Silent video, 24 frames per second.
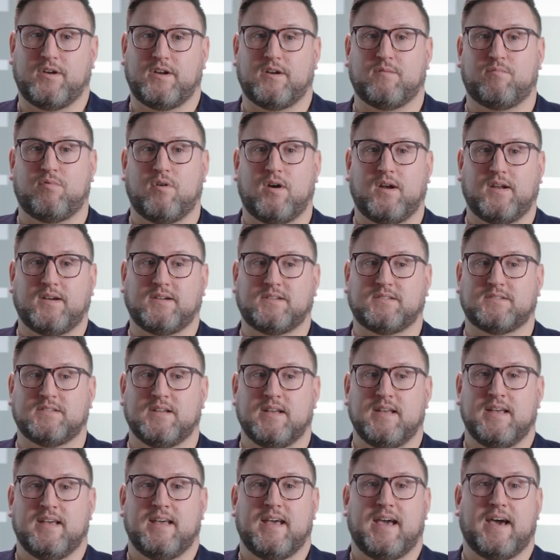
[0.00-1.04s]
your product,
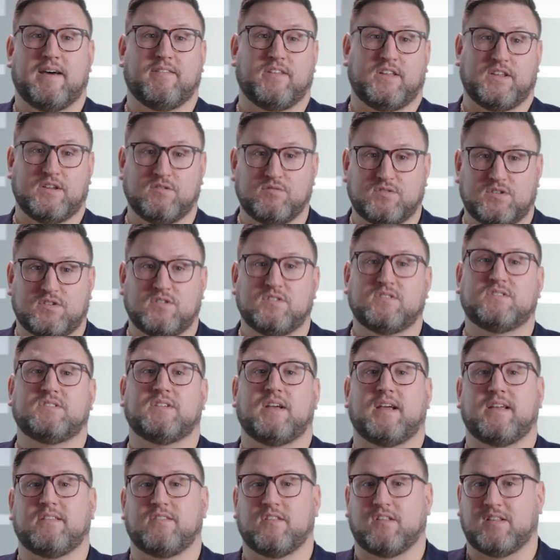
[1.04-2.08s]
how the users
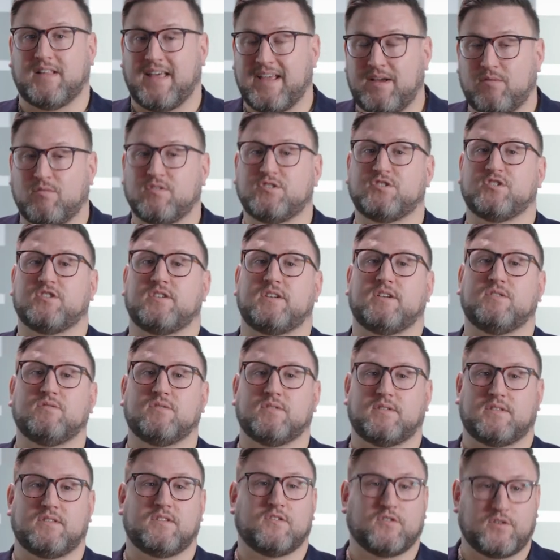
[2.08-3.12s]
and the language your
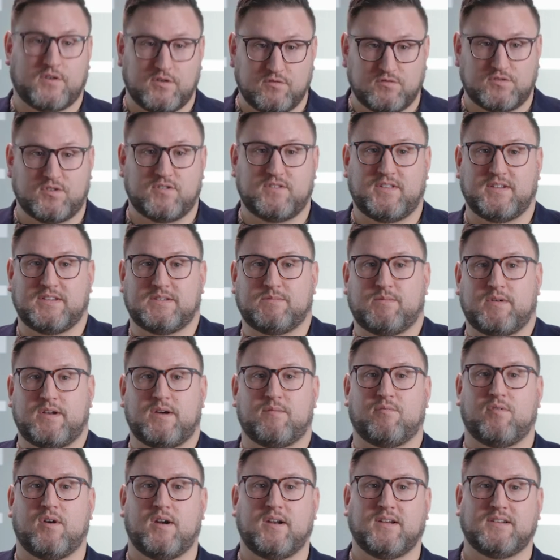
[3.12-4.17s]
user thinks about your
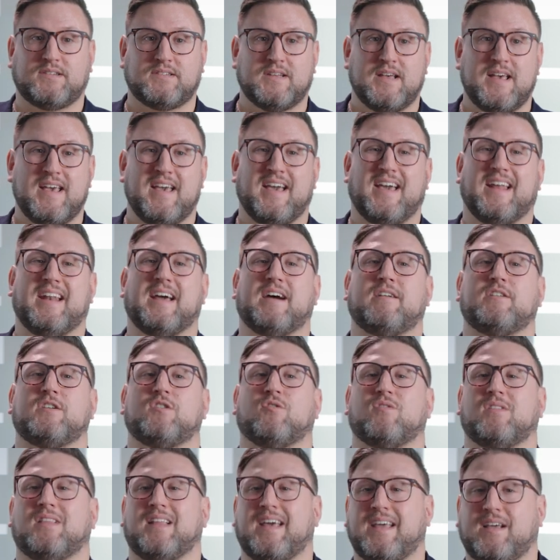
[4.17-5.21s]
product, and how
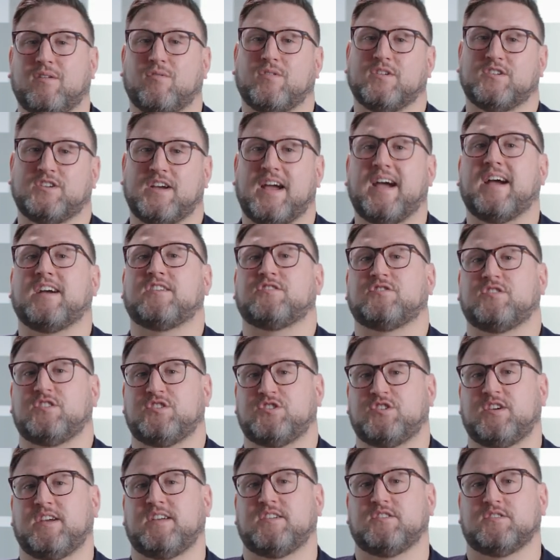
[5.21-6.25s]
your language actually
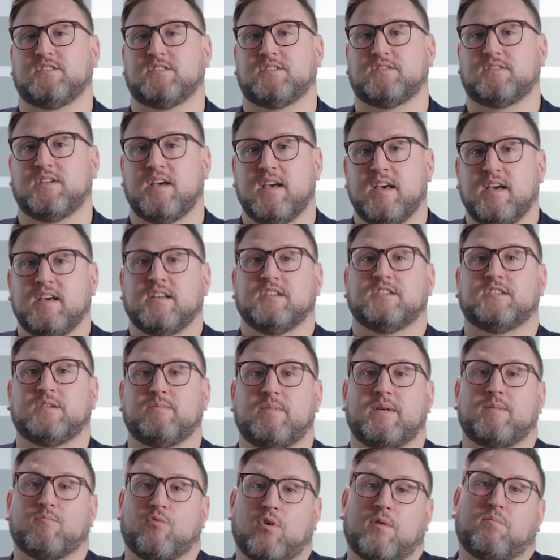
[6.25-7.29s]
changes to
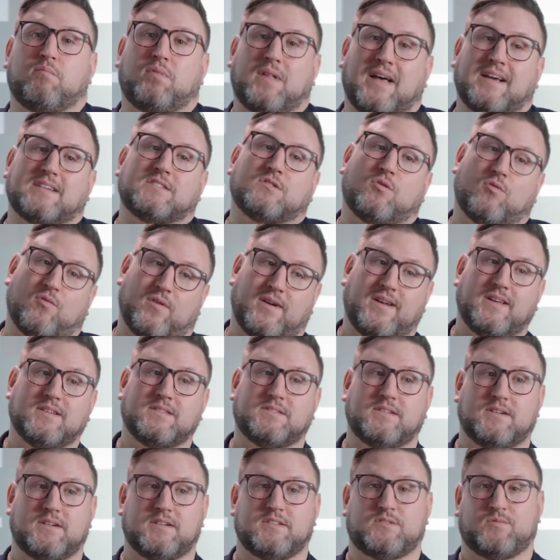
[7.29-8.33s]
be more Plex
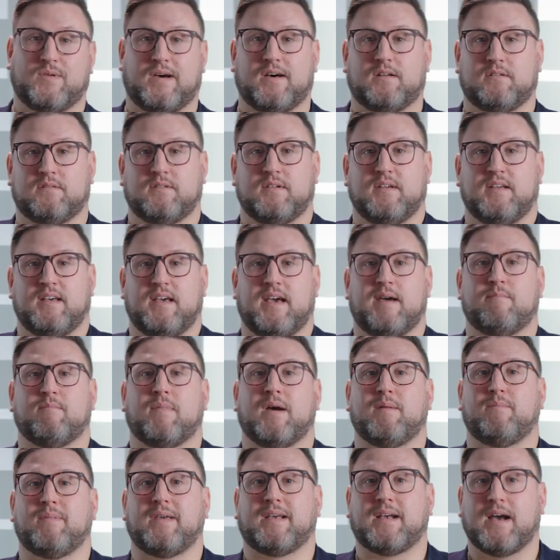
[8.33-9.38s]
oriented as well. And
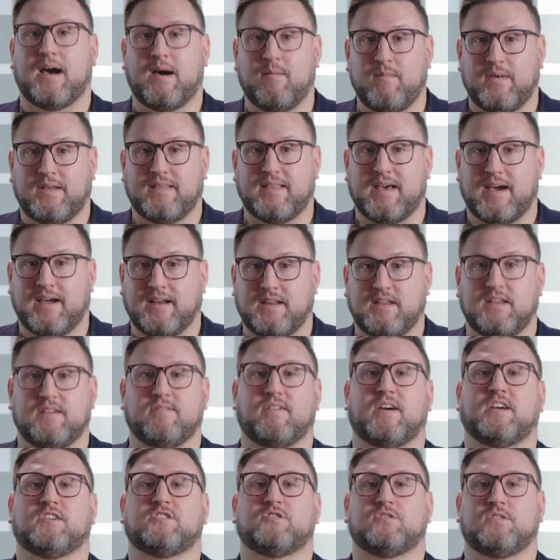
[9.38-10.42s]
by becoming that, you've
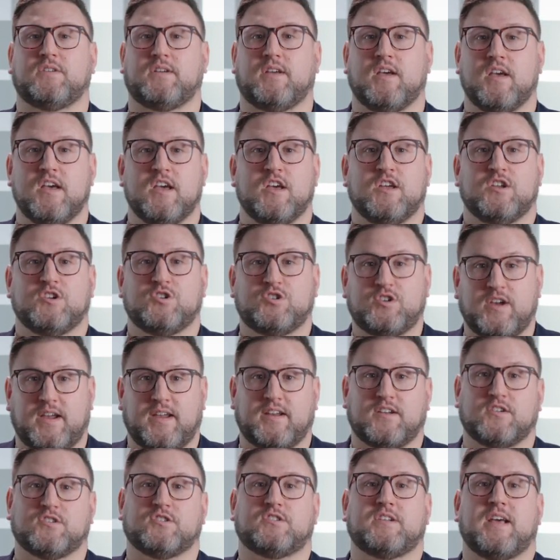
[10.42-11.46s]
actually
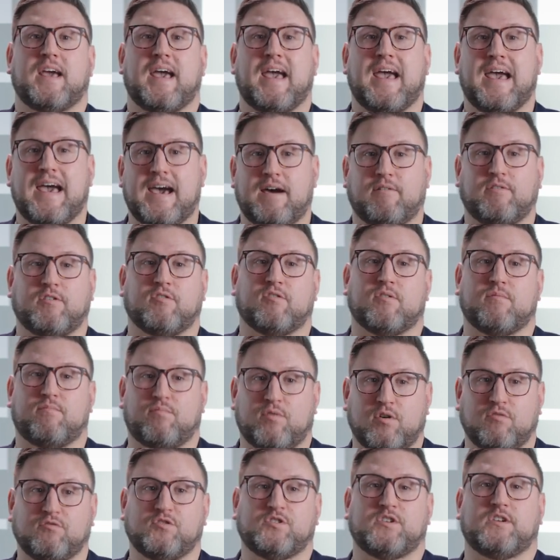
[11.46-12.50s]
changed how you're
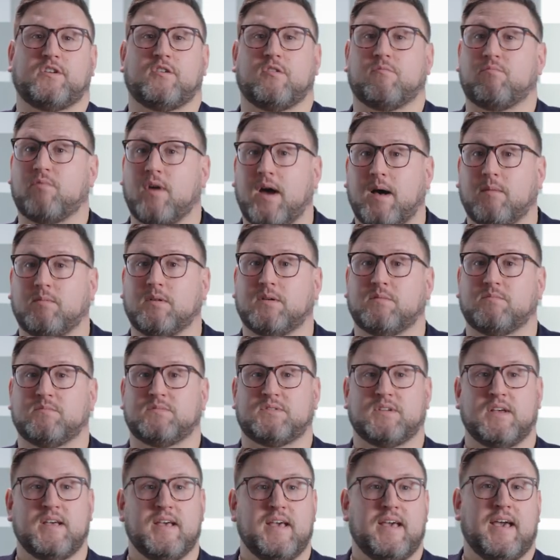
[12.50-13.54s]
approaching your problems,
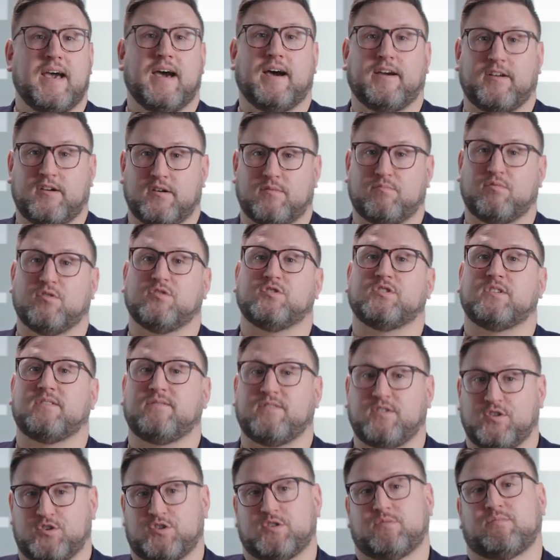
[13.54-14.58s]
how you're approaching
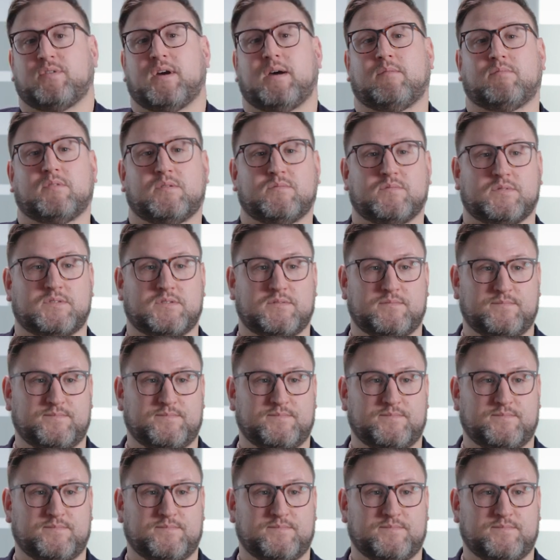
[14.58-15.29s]
future problems.